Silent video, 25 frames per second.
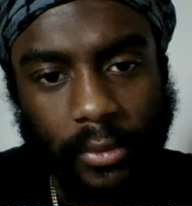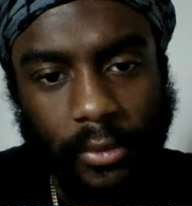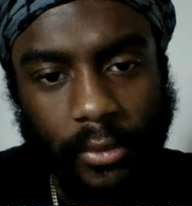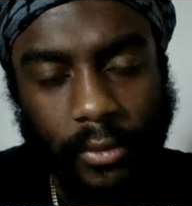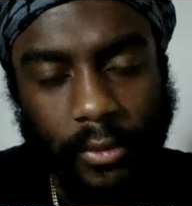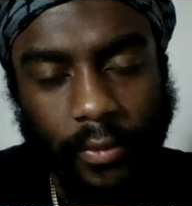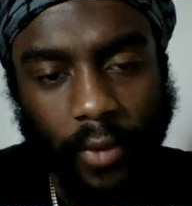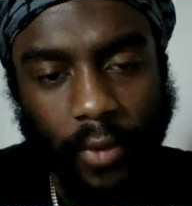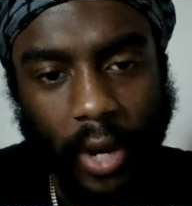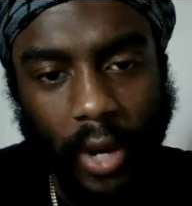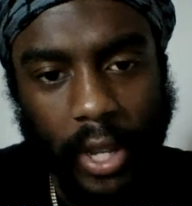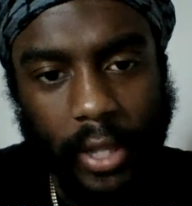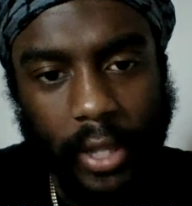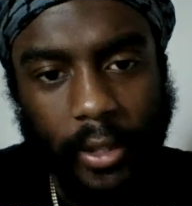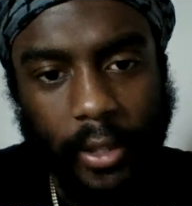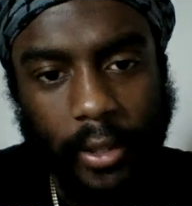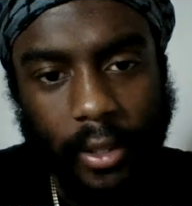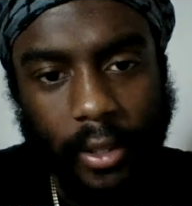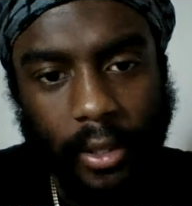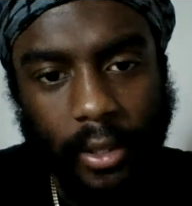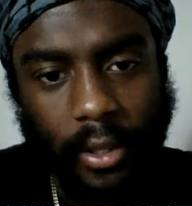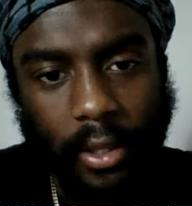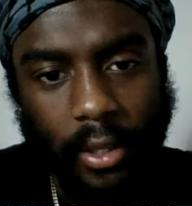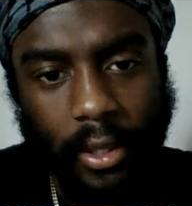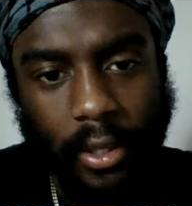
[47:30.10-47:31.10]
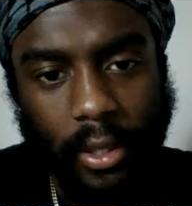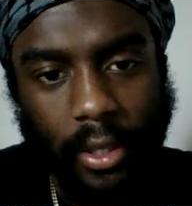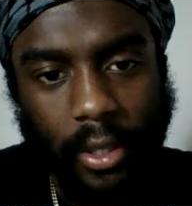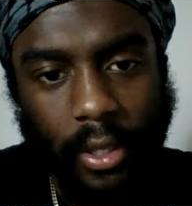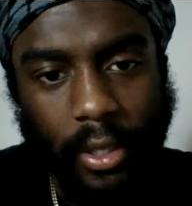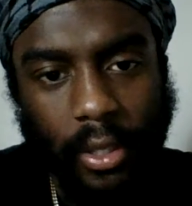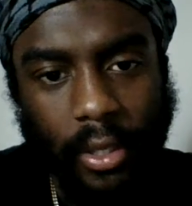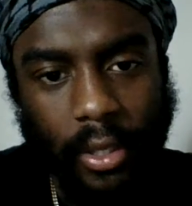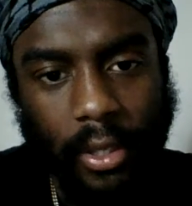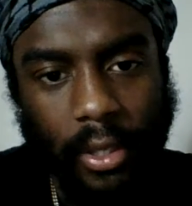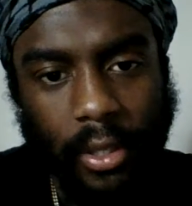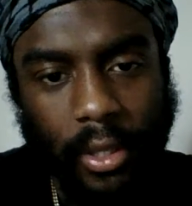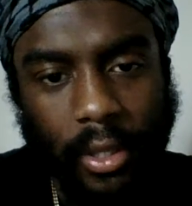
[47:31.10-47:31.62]
Right?
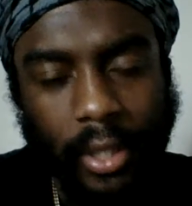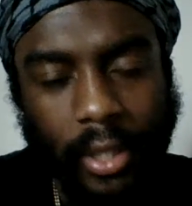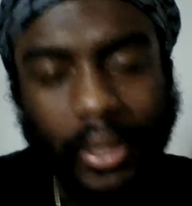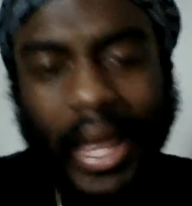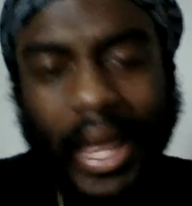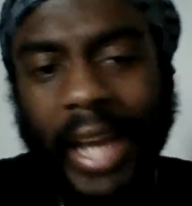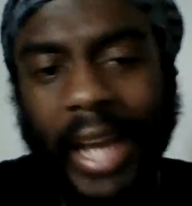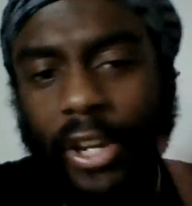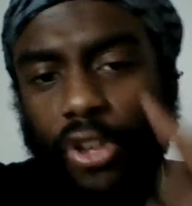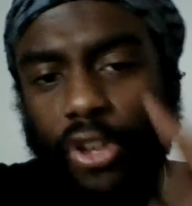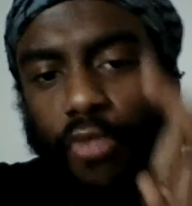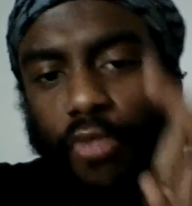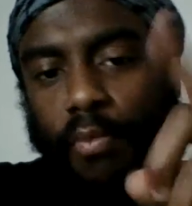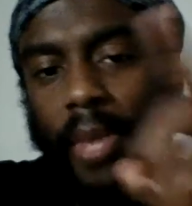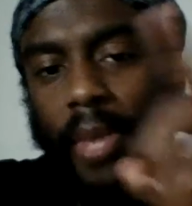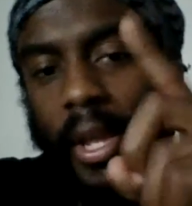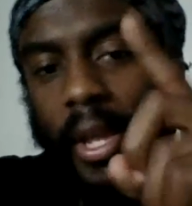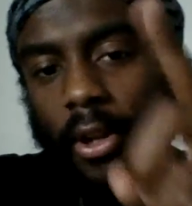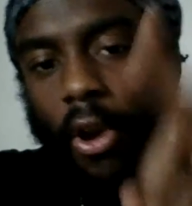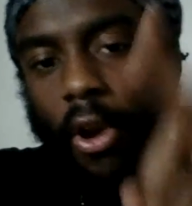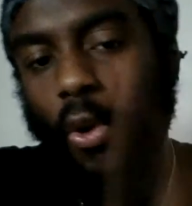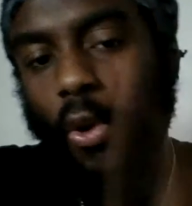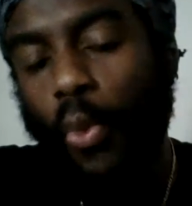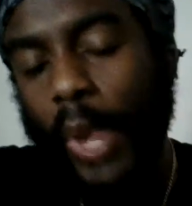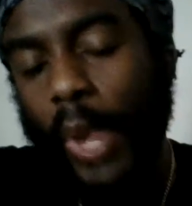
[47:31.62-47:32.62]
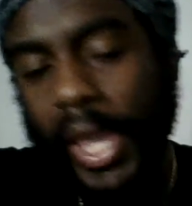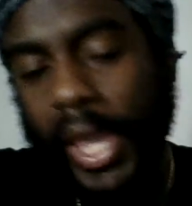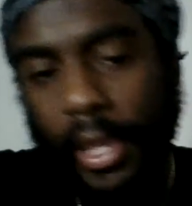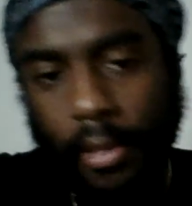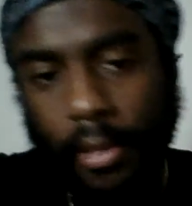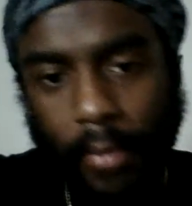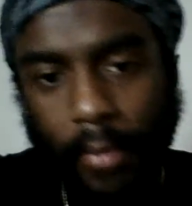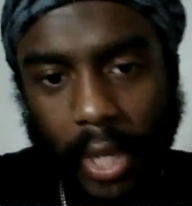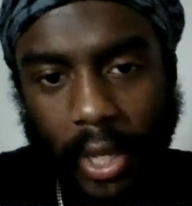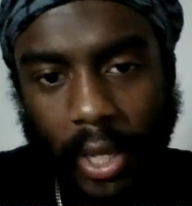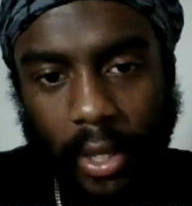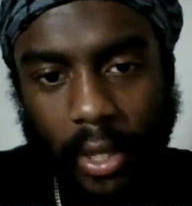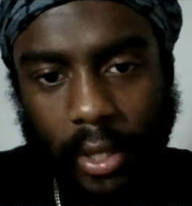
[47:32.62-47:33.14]
A lot of you men are weak,
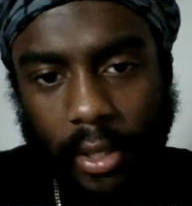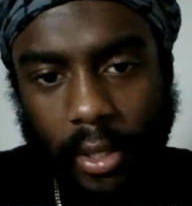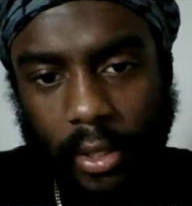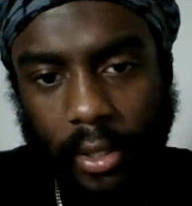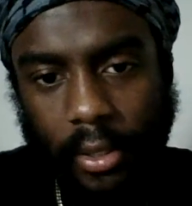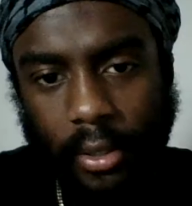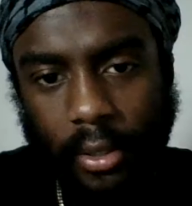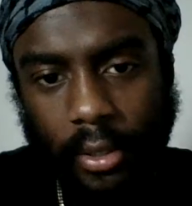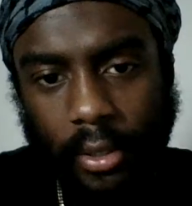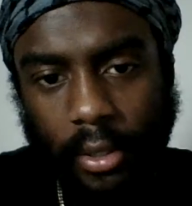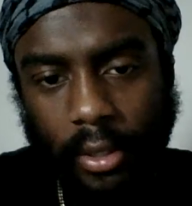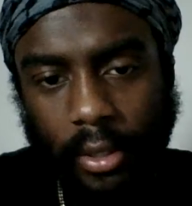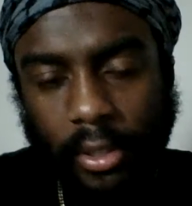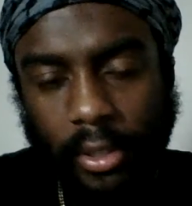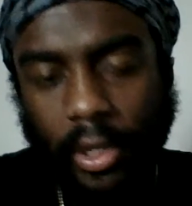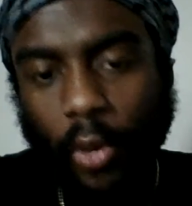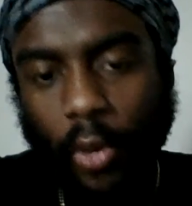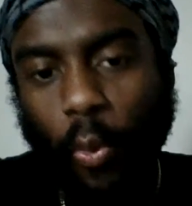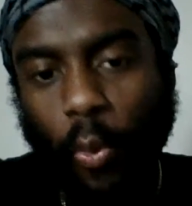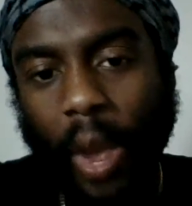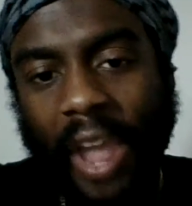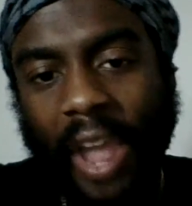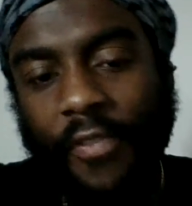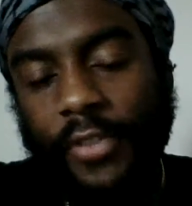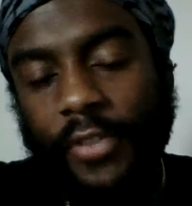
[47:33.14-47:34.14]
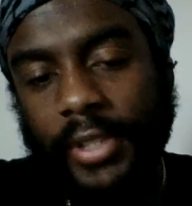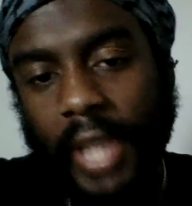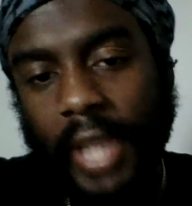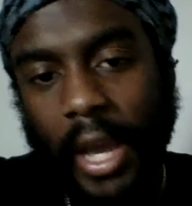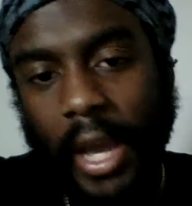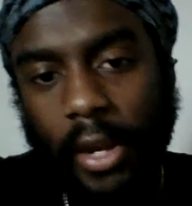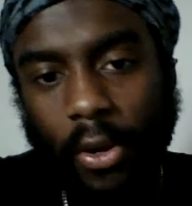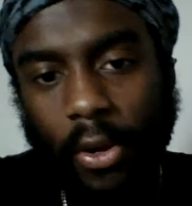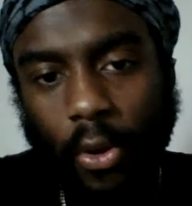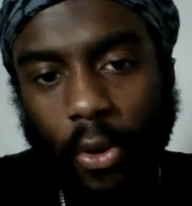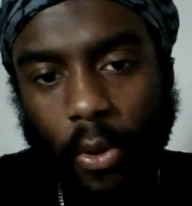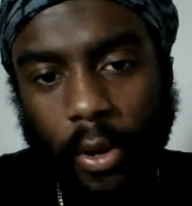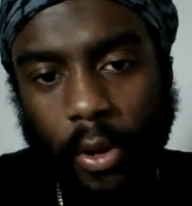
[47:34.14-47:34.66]
man. Your wife is out
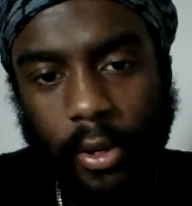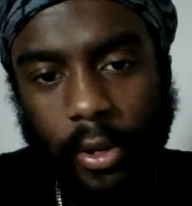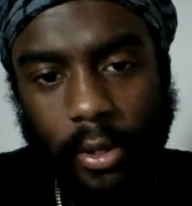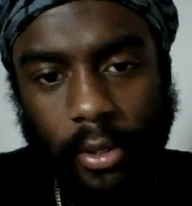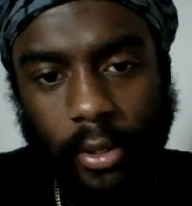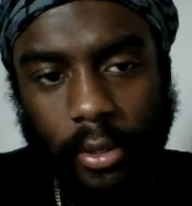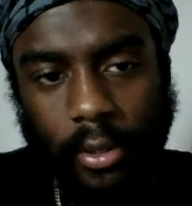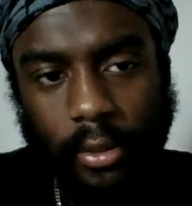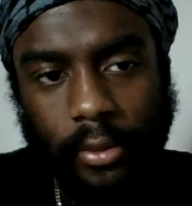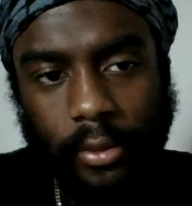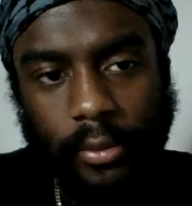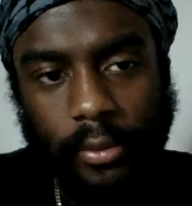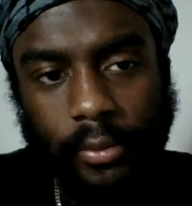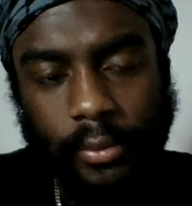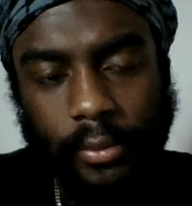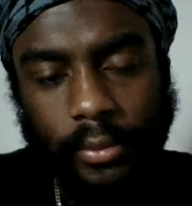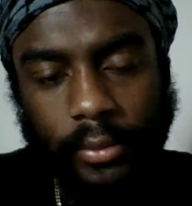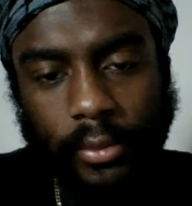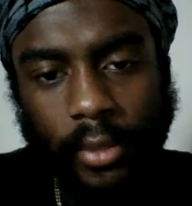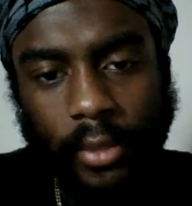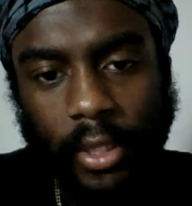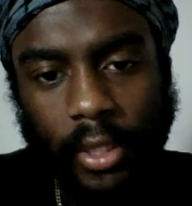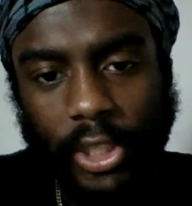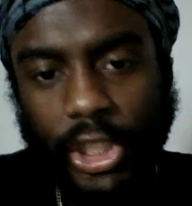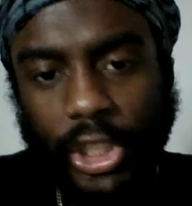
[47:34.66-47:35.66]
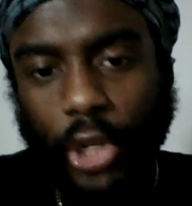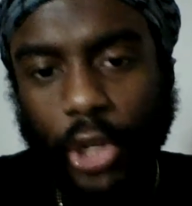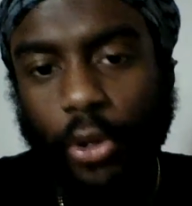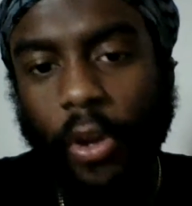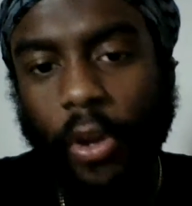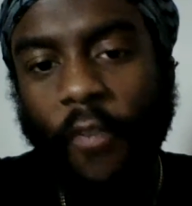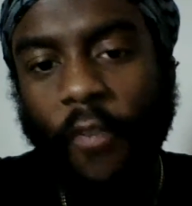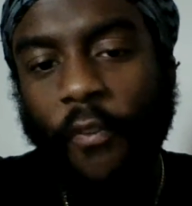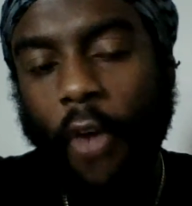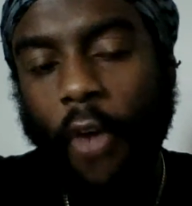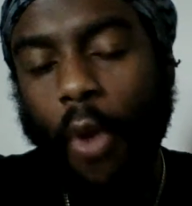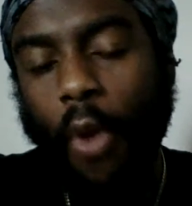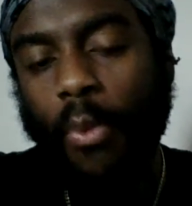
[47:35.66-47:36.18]
of order. She on the
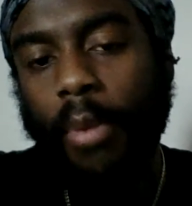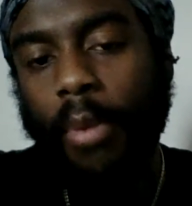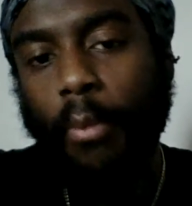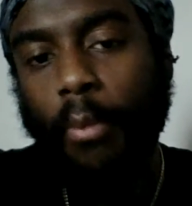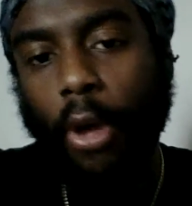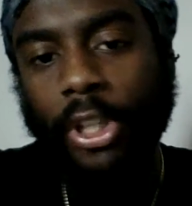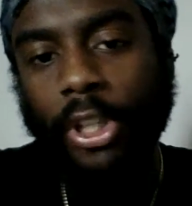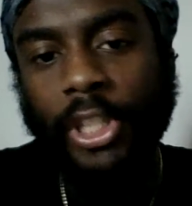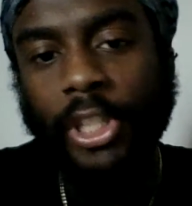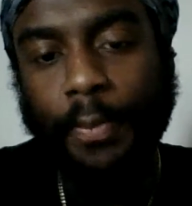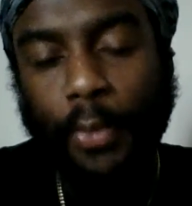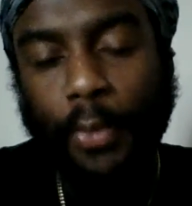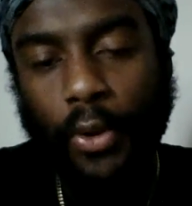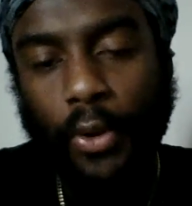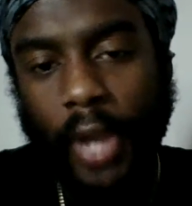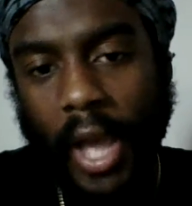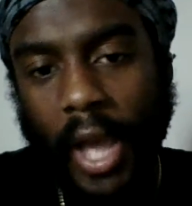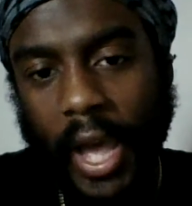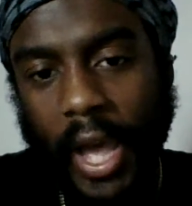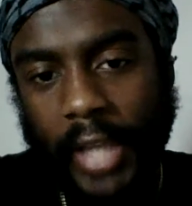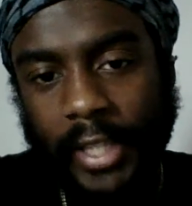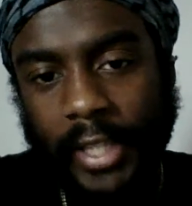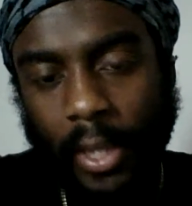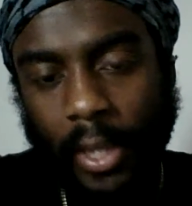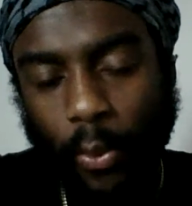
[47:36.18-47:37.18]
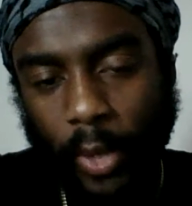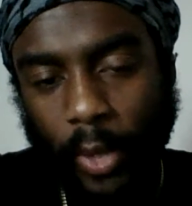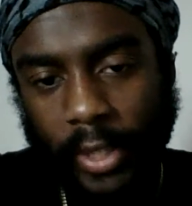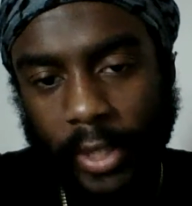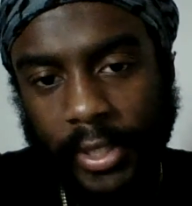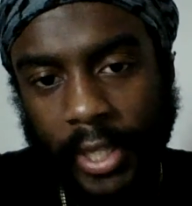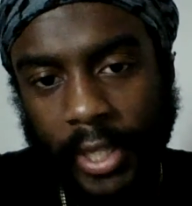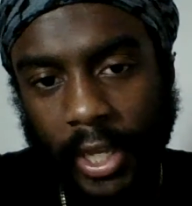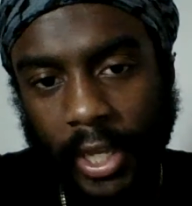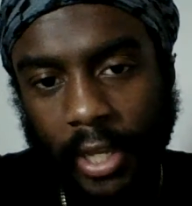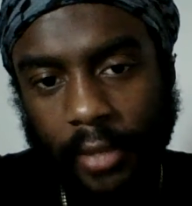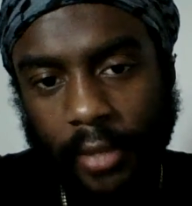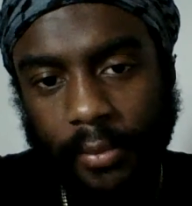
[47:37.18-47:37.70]
phone with multiple guys at one
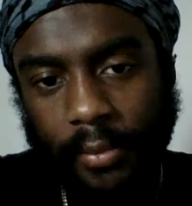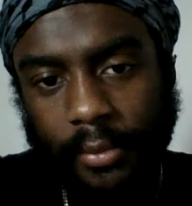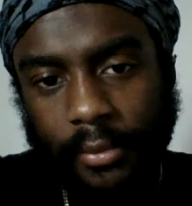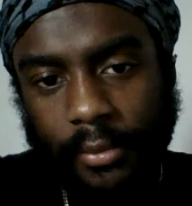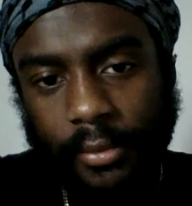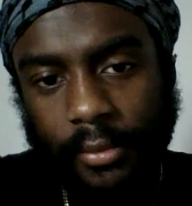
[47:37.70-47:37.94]
time.